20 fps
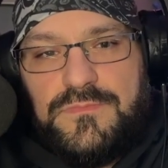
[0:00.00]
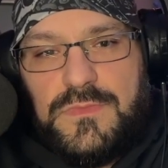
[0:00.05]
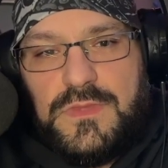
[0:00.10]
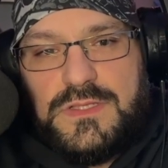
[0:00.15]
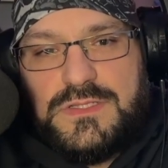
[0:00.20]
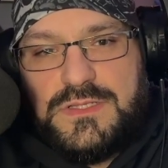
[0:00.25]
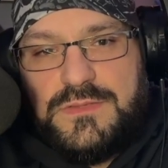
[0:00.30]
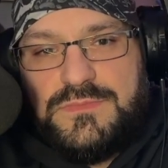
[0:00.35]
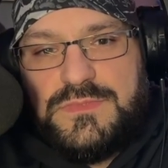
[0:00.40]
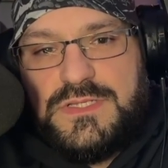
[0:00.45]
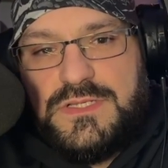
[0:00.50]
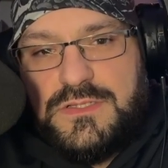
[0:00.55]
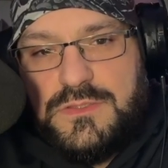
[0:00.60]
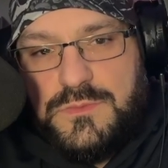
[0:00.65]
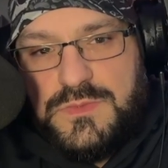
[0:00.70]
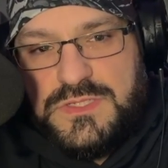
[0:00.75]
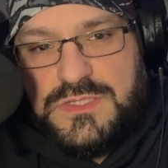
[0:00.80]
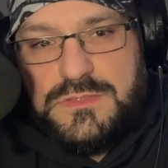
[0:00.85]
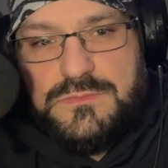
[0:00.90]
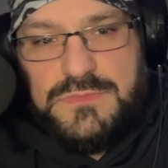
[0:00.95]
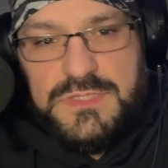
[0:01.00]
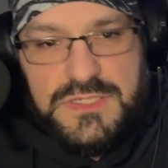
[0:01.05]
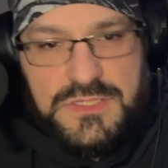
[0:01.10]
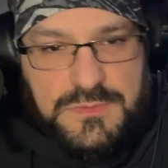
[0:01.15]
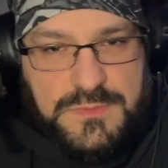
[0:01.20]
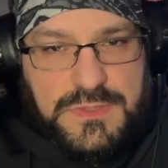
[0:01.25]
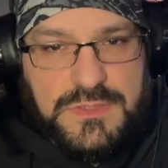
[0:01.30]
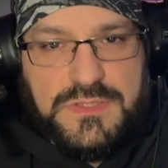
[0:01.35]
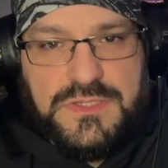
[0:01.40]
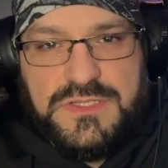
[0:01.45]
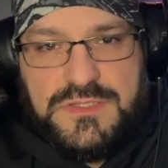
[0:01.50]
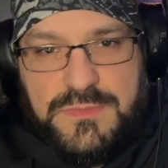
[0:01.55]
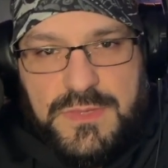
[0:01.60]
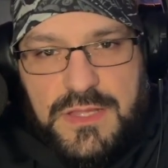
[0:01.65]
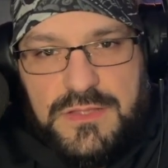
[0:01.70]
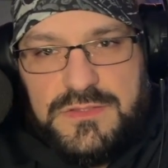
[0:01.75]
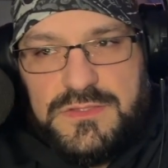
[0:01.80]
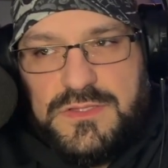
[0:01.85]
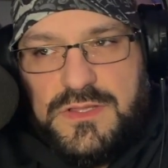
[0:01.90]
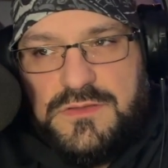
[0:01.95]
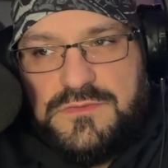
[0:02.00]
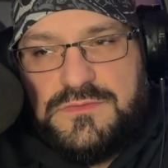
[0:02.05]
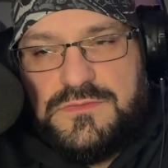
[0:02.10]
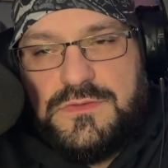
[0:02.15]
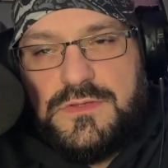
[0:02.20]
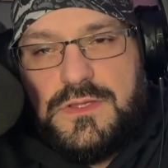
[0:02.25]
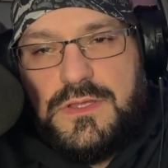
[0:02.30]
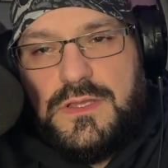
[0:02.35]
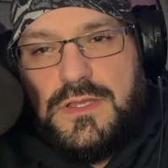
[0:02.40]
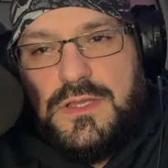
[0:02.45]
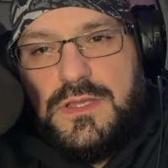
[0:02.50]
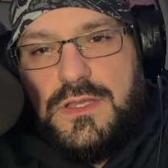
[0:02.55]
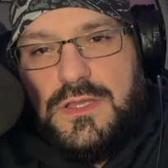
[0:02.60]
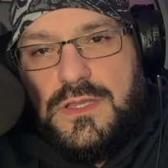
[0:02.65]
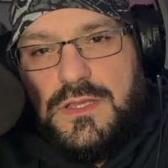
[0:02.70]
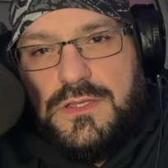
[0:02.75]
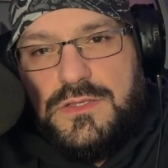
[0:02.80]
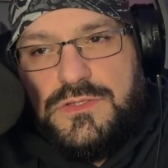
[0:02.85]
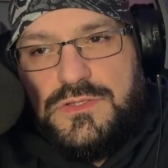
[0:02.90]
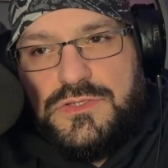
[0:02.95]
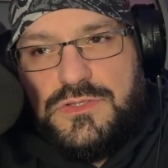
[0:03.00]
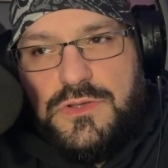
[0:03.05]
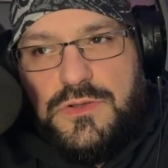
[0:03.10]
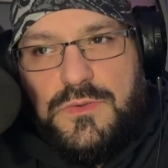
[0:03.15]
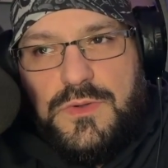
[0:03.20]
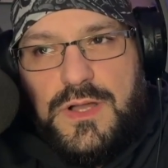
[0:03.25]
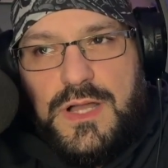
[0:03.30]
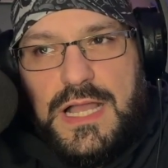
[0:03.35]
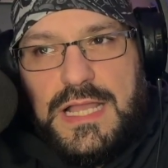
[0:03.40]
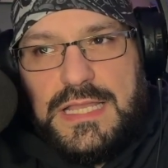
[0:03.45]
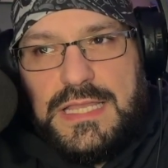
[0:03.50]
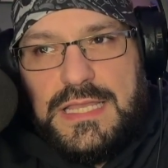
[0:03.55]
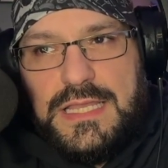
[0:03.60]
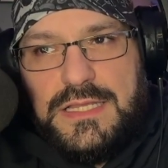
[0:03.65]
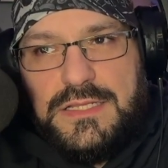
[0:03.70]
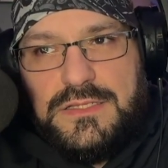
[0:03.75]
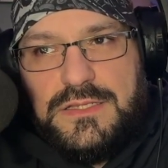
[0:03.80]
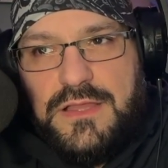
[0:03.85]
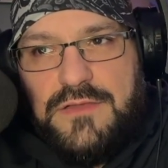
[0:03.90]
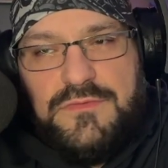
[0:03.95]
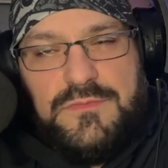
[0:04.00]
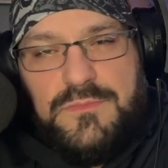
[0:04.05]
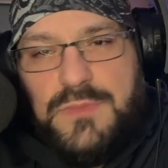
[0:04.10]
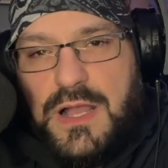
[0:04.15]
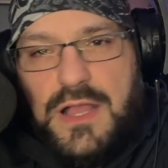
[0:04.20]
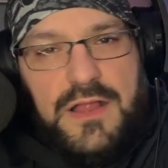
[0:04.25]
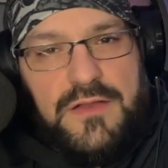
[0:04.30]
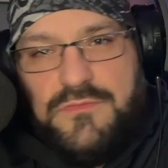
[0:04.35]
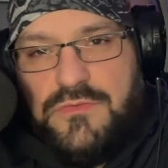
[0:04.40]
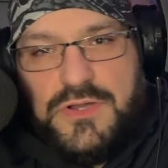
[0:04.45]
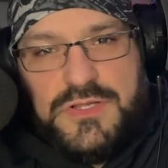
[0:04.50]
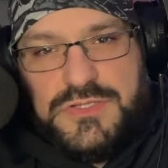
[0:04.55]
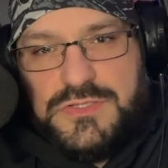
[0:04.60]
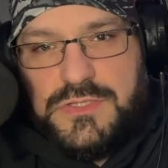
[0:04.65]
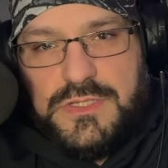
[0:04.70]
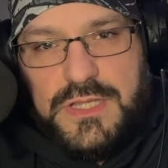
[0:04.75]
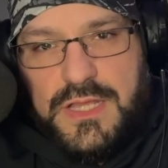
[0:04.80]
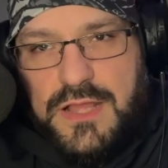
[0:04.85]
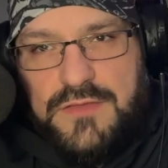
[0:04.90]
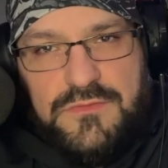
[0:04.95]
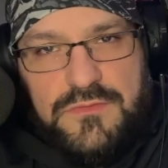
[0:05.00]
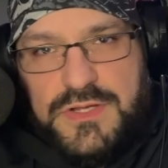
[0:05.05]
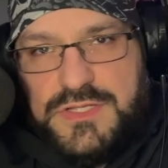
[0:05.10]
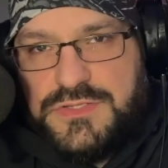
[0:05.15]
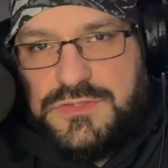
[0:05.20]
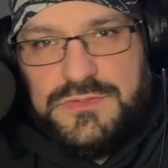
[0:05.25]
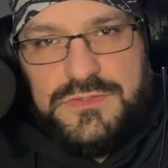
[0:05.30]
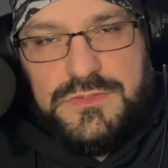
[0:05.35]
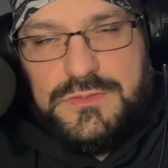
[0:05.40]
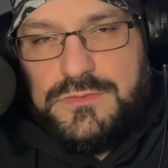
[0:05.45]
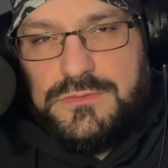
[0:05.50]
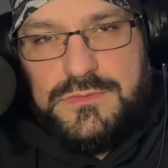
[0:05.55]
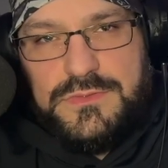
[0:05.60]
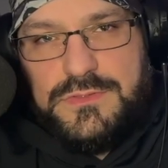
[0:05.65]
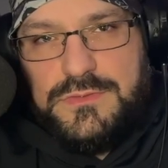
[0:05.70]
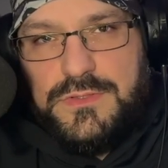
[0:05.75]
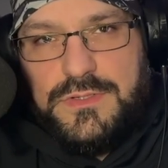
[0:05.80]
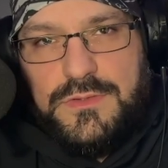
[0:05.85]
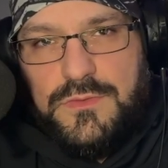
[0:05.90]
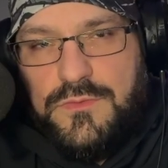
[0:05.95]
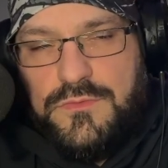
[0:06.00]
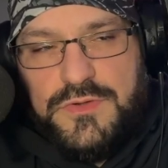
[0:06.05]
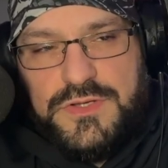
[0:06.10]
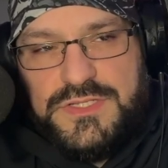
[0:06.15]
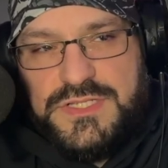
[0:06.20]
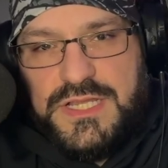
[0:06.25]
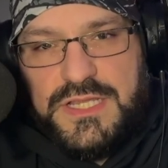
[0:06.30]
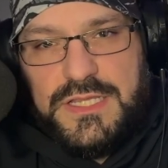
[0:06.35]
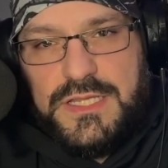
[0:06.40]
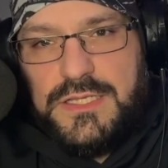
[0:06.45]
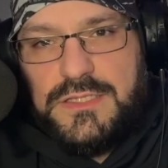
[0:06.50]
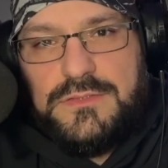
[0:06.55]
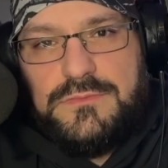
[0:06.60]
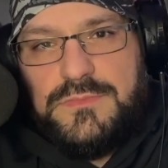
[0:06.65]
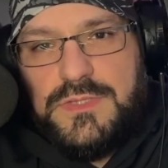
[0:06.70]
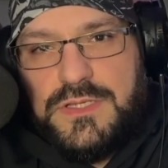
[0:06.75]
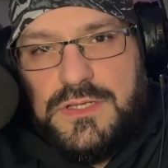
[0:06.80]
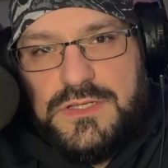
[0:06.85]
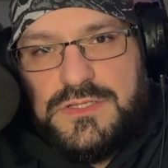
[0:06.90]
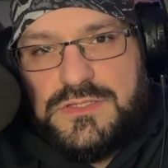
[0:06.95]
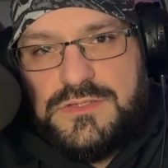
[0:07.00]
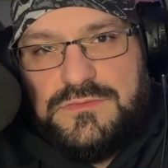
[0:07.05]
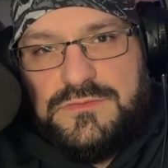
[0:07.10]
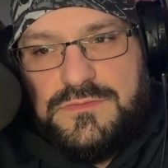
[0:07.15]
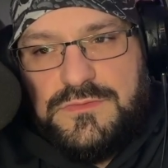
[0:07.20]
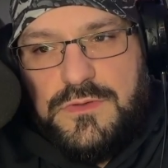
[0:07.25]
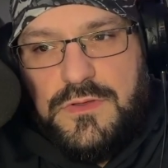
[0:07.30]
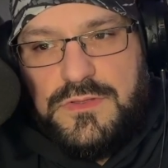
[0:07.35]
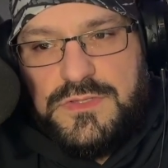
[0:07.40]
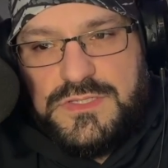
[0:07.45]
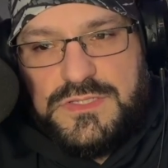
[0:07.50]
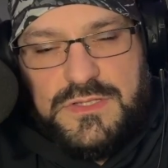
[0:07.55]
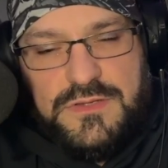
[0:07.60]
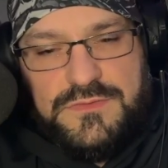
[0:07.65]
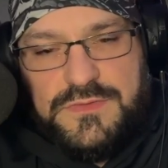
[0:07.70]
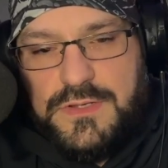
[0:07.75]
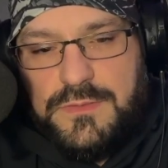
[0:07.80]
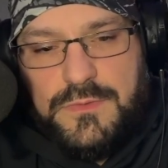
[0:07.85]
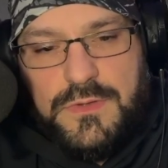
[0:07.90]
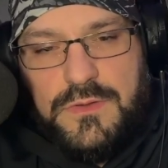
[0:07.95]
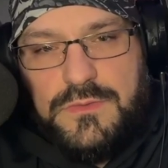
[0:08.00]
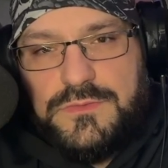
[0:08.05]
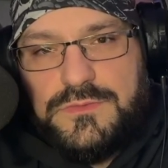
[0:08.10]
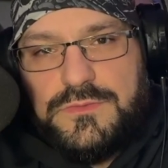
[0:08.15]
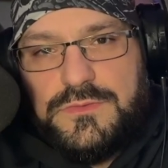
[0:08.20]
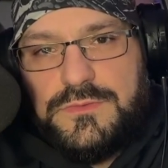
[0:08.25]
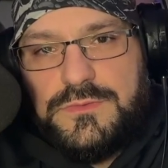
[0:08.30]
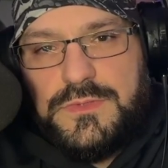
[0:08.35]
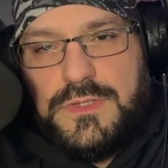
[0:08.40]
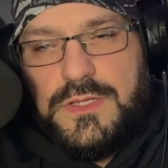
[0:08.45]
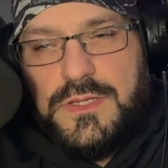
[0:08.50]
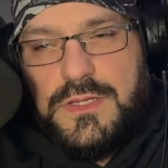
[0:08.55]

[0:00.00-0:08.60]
cause I'm dealing with some disability, some health stuff. So I can't ever wrestle. Like, I haven't wrestled in over a decade because of all the stuff that I'm going through.